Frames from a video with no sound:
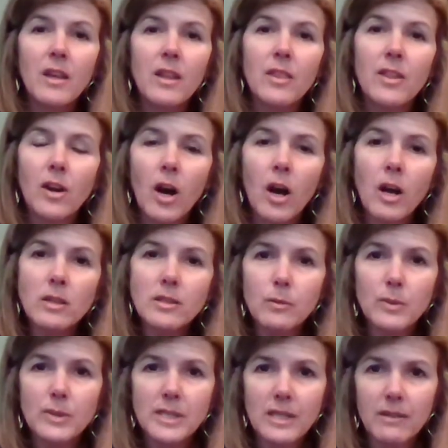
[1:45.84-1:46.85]
There also
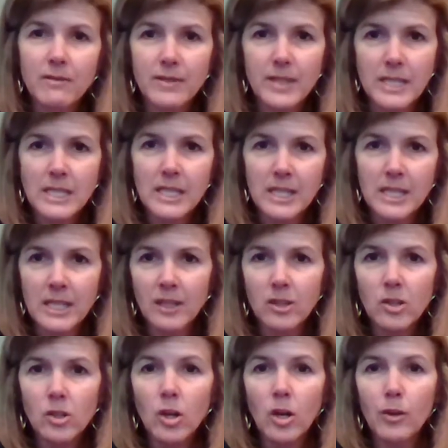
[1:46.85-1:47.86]
was an event in
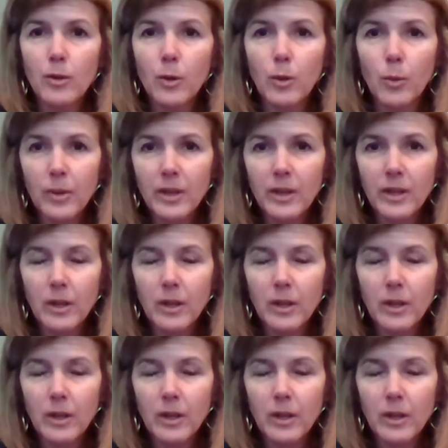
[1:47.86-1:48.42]
England called the